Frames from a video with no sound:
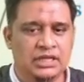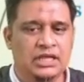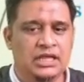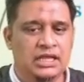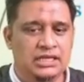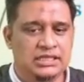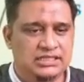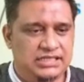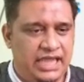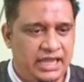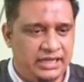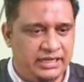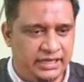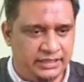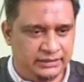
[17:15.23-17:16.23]

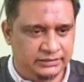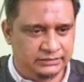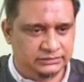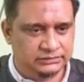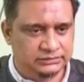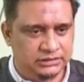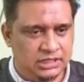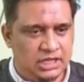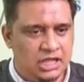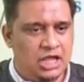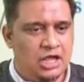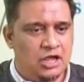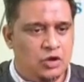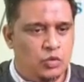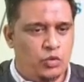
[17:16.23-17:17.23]
Second,
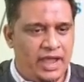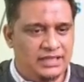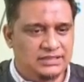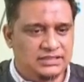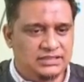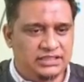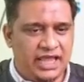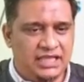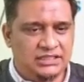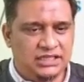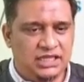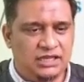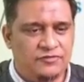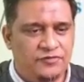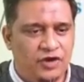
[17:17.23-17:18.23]
when
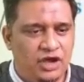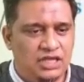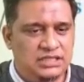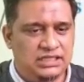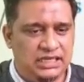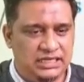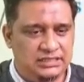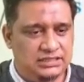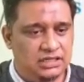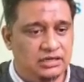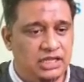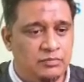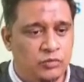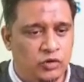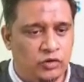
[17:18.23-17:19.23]
stretching force is
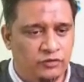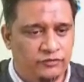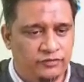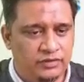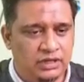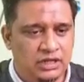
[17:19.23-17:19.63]
removed,